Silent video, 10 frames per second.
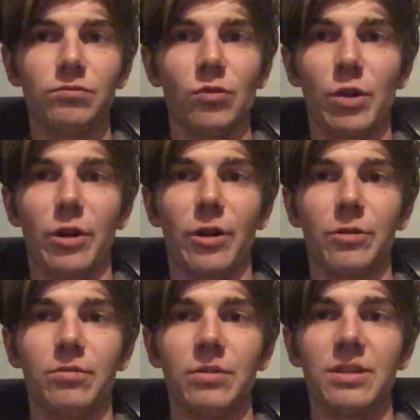
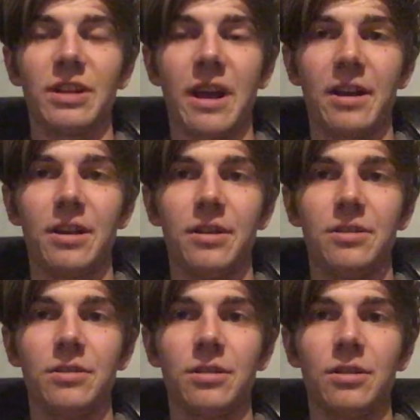where it's
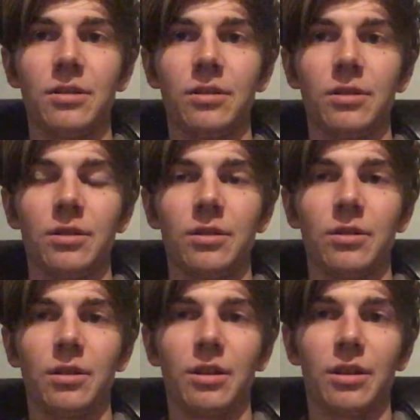headed,
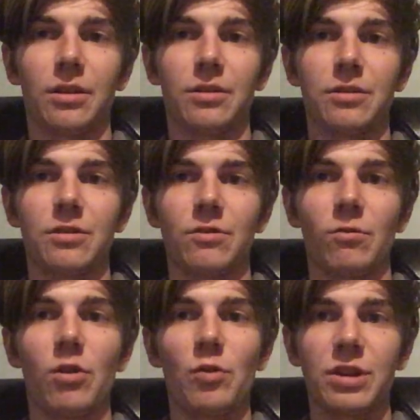and
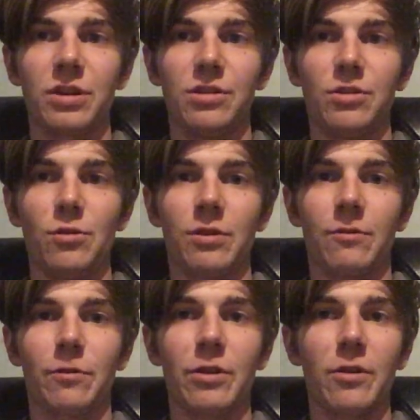what we can do to
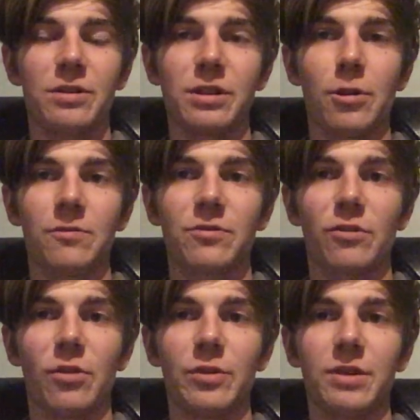free ourselves
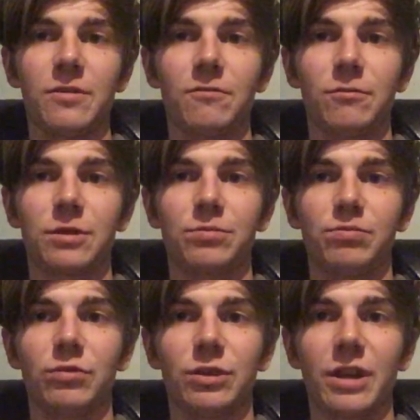from it,
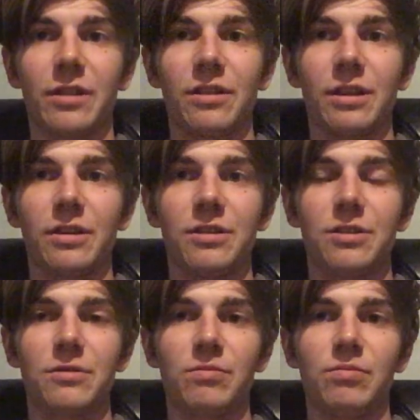which I think
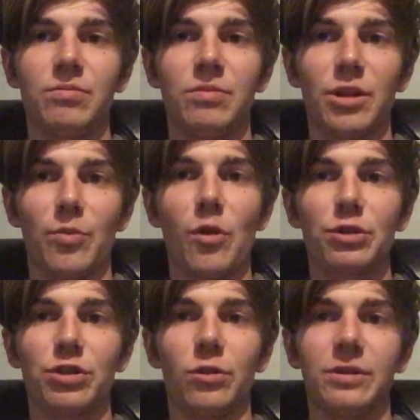is an
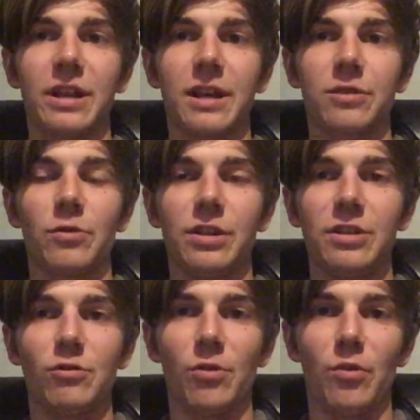emotional task. We
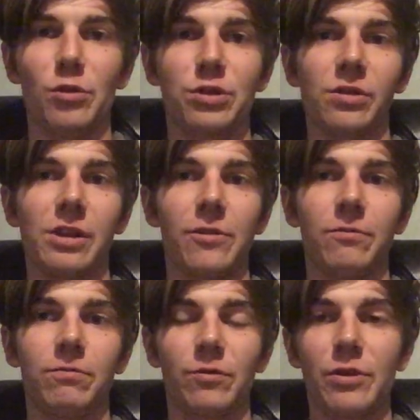need to emotionally
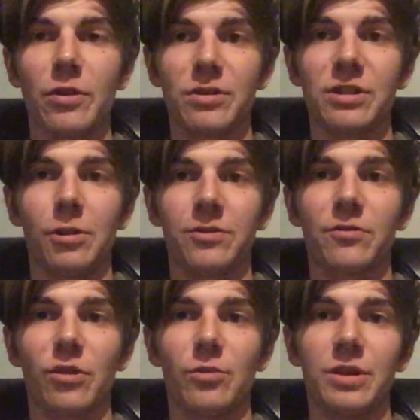free ourselves
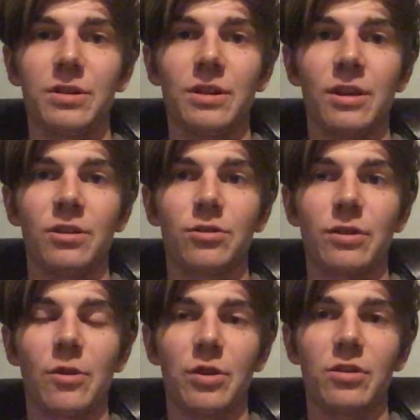from it so that we